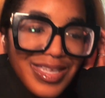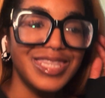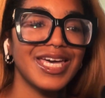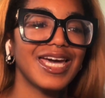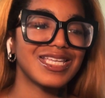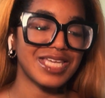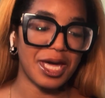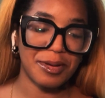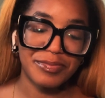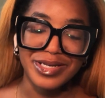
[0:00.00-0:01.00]
that has
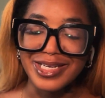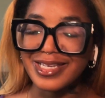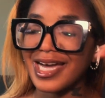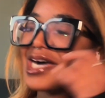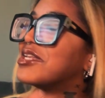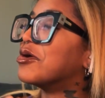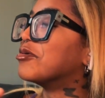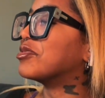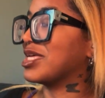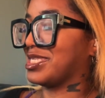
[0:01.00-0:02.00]
happened, I
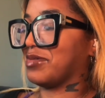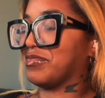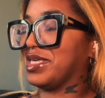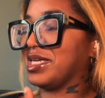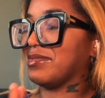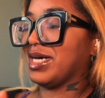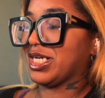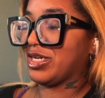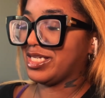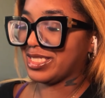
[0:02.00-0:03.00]
know that something
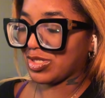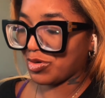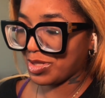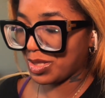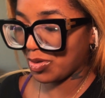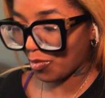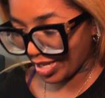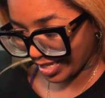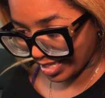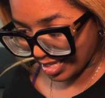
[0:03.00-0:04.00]
better is on the
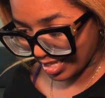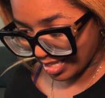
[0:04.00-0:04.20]
way.